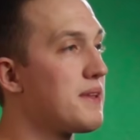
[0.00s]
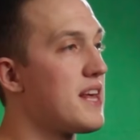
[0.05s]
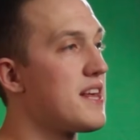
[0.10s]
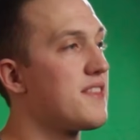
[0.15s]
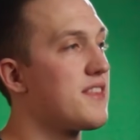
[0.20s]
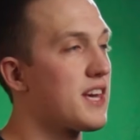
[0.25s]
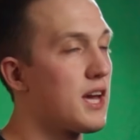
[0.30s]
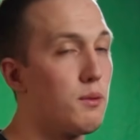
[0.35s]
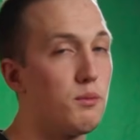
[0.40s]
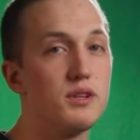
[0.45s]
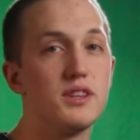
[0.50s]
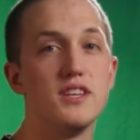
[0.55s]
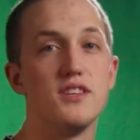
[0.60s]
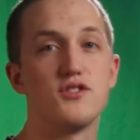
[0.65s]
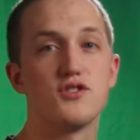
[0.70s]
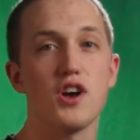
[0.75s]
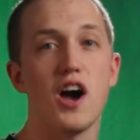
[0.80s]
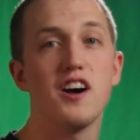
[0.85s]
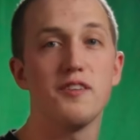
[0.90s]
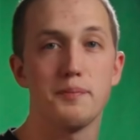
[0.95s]
that, they come with these
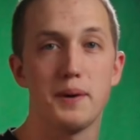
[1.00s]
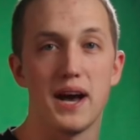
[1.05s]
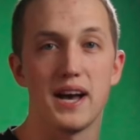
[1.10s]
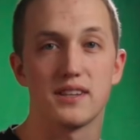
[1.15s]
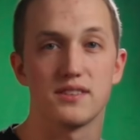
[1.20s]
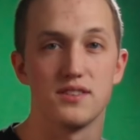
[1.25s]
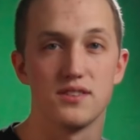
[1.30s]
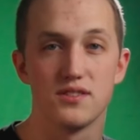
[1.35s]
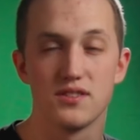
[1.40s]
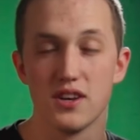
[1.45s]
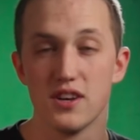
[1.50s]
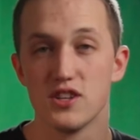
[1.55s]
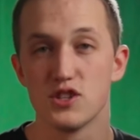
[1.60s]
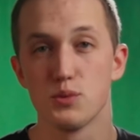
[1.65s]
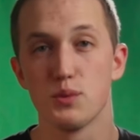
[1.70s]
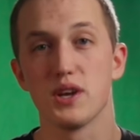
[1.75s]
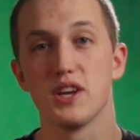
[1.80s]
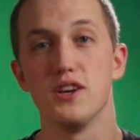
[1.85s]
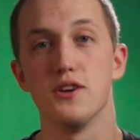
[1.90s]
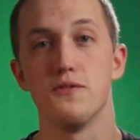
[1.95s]
soft boxes so
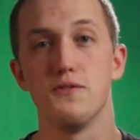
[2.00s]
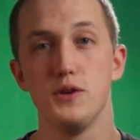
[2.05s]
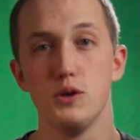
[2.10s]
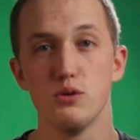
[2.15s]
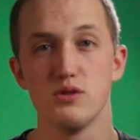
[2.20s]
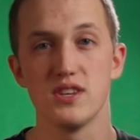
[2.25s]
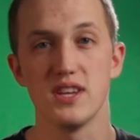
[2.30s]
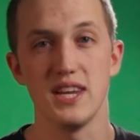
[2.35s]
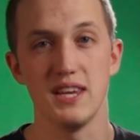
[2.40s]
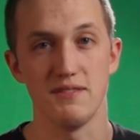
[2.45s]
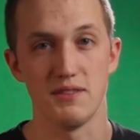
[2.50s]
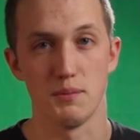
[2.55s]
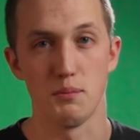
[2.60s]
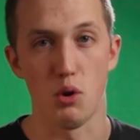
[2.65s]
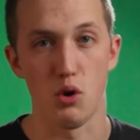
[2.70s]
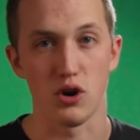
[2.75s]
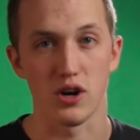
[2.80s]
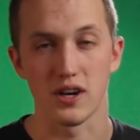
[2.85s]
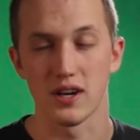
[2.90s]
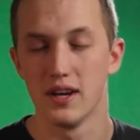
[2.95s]
we can diffuse it even
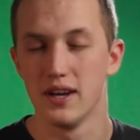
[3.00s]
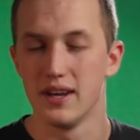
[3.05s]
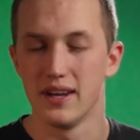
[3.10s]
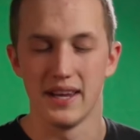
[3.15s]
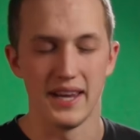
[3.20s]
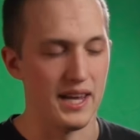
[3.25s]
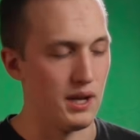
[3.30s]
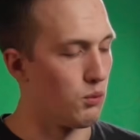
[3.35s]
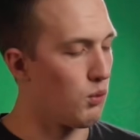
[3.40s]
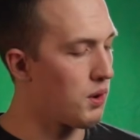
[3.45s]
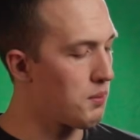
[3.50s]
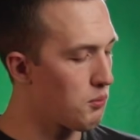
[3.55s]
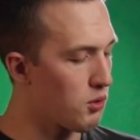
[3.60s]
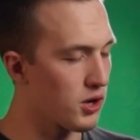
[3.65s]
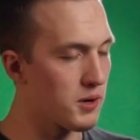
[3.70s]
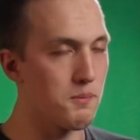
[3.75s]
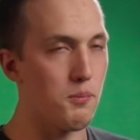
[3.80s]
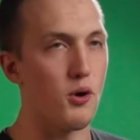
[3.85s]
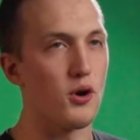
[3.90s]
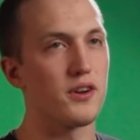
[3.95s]
more. And one more
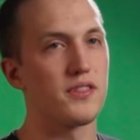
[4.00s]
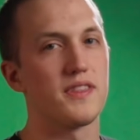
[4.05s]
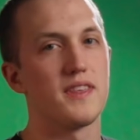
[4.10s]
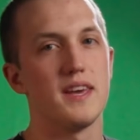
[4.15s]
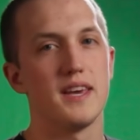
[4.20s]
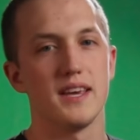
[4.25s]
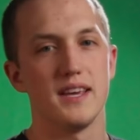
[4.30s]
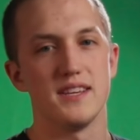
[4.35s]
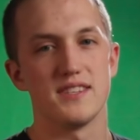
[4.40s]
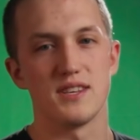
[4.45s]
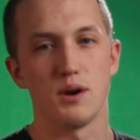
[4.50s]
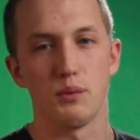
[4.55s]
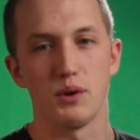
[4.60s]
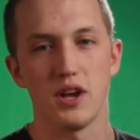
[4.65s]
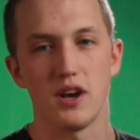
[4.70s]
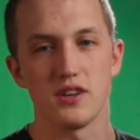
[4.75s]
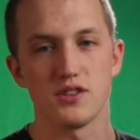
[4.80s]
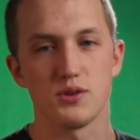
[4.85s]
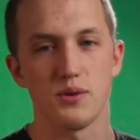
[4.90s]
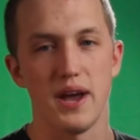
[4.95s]
important thing is that we
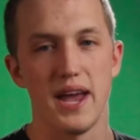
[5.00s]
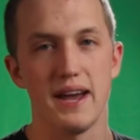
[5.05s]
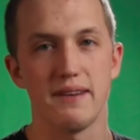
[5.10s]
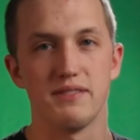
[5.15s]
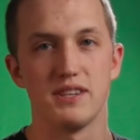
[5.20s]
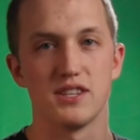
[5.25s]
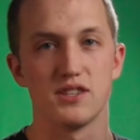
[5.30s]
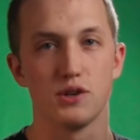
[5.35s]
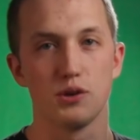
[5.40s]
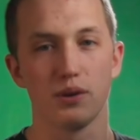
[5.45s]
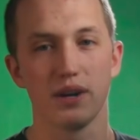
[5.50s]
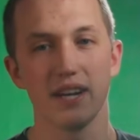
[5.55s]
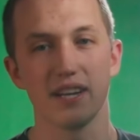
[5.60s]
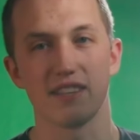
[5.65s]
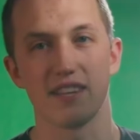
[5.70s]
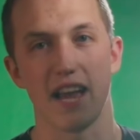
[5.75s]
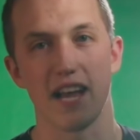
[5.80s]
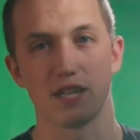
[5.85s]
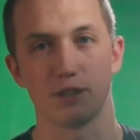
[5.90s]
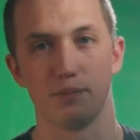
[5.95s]
also have this grid
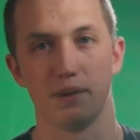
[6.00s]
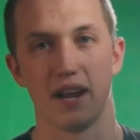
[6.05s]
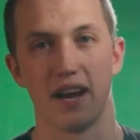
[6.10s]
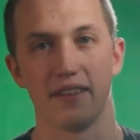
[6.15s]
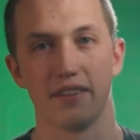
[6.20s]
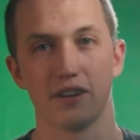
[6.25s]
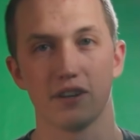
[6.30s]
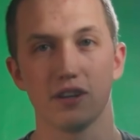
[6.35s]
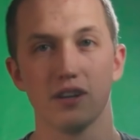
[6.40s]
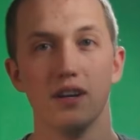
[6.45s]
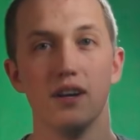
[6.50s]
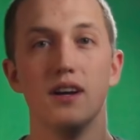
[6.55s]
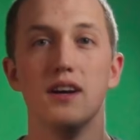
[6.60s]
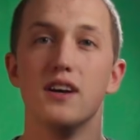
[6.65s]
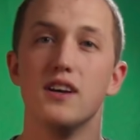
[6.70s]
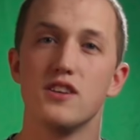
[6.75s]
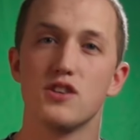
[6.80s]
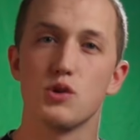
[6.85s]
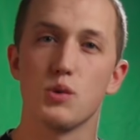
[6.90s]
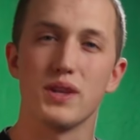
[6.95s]
attachment on there.
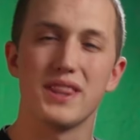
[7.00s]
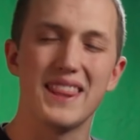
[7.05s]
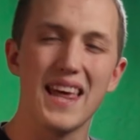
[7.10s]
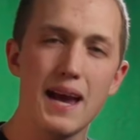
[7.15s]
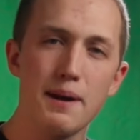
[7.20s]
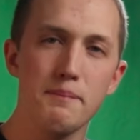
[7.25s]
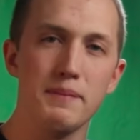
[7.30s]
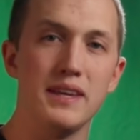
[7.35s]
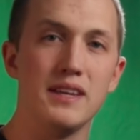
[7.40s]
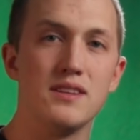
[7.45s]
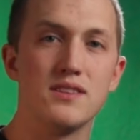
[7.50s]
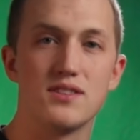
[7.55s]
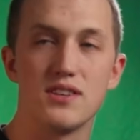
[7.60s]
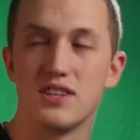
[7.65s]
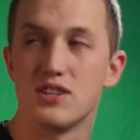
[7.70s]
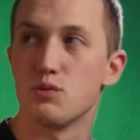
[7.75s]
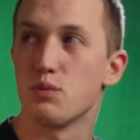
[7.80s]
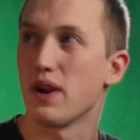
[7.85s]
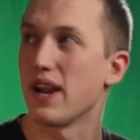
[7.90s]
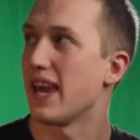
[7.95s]
So what that means
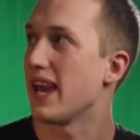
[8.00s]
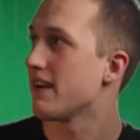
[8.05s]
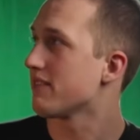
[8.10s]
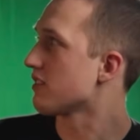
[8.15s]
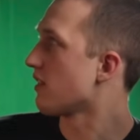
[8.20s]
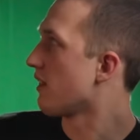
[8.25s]
is when I have the